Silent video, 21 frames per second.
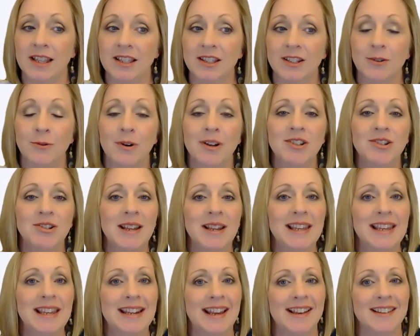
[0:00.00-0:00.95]
And that's a
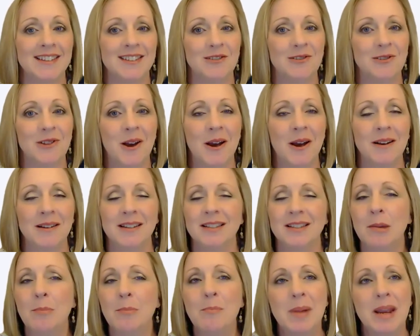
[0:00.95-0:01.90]
question I get asked a lot.
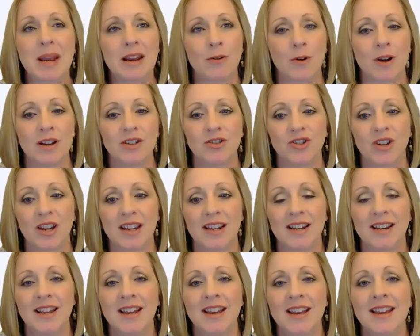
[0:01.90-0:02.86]
It's a big
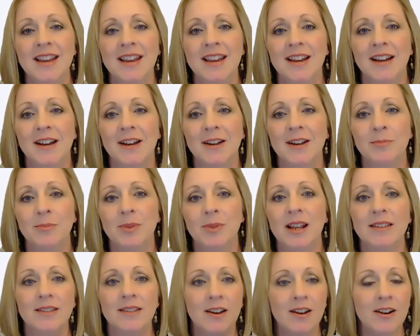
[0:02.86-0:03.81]
question, but
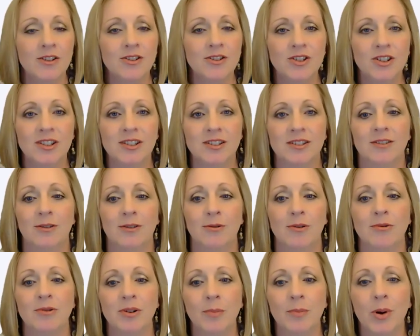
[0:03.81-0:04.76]
I thought I'll just
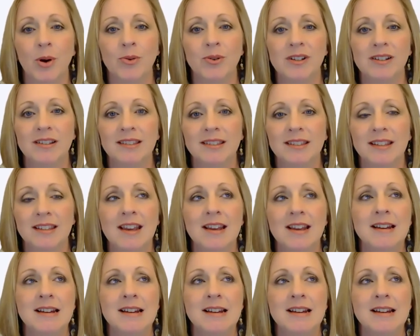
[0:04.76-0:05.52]
throw in a bonus.